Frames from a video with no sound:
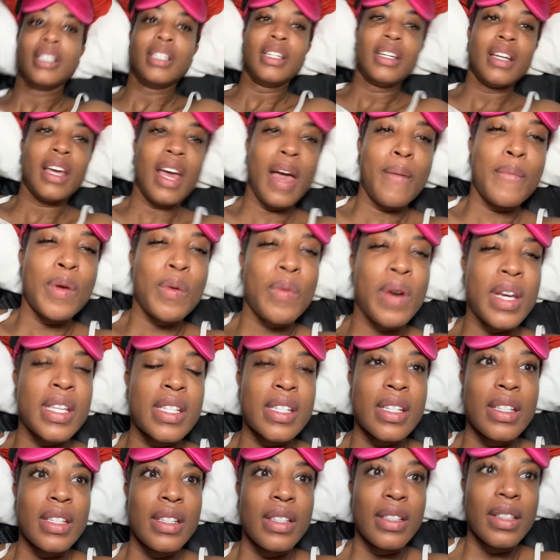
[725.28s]
can't be
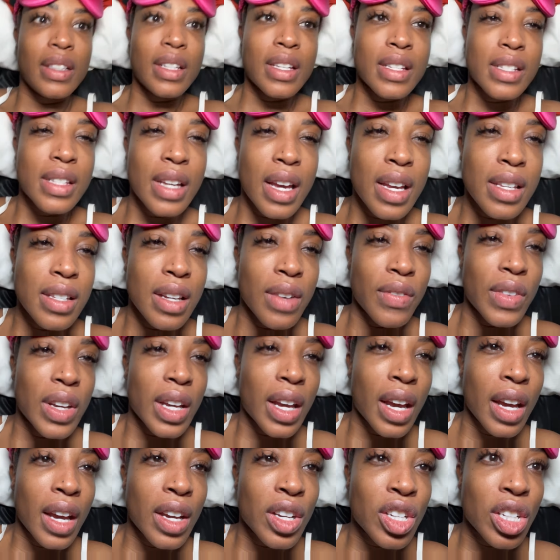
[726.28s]
wasting these days on
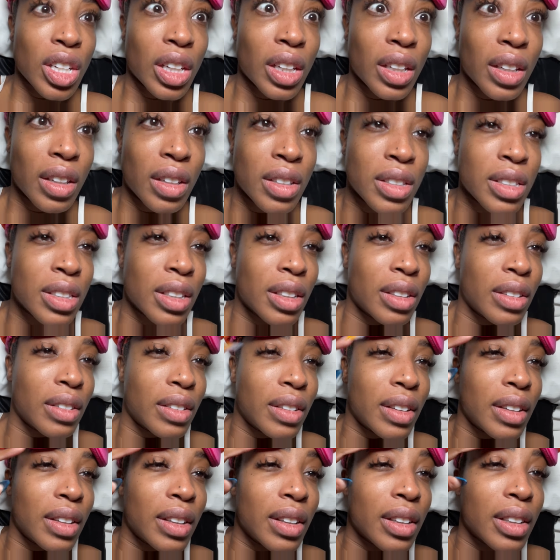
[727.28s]
vacation. Also,
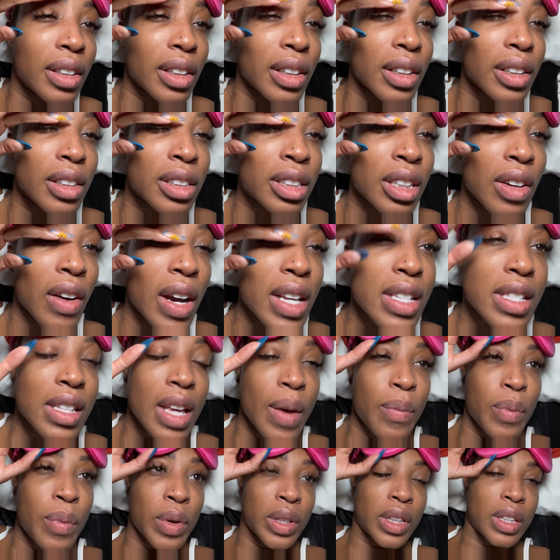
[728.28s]
so I
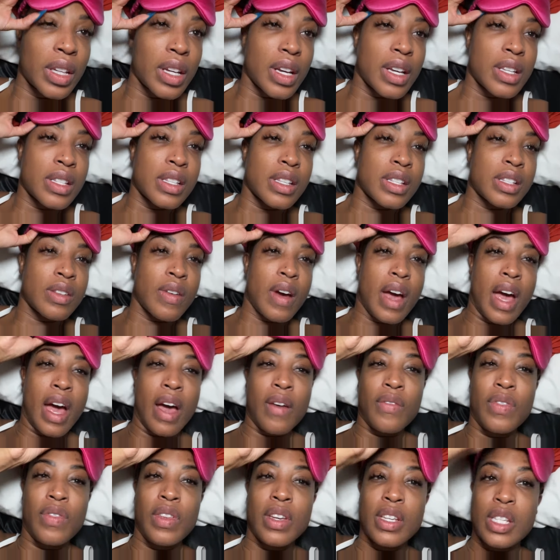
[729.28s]
slept with this. So I
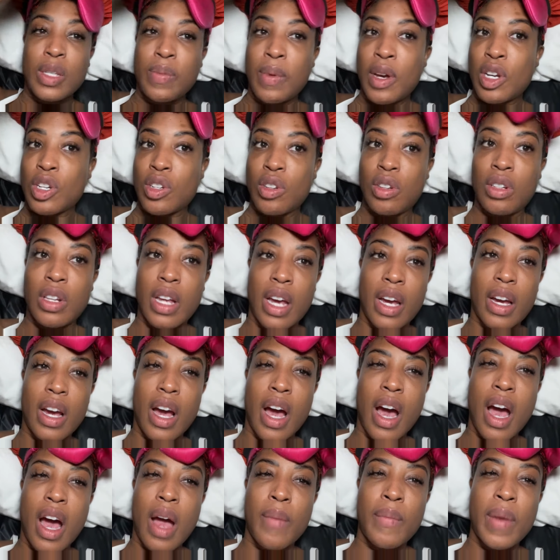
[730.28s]
have this special like
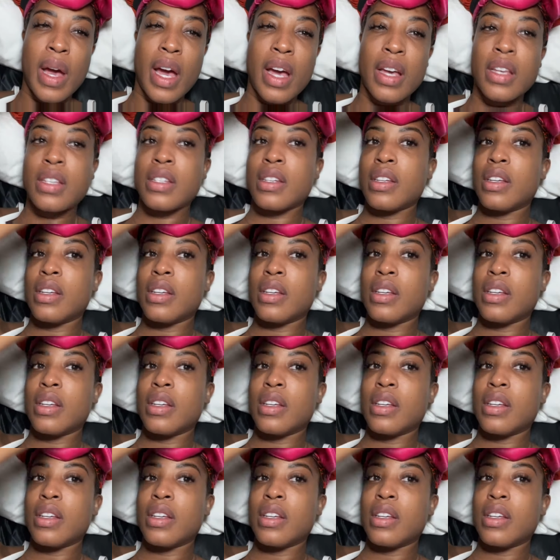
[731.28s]
eye mask.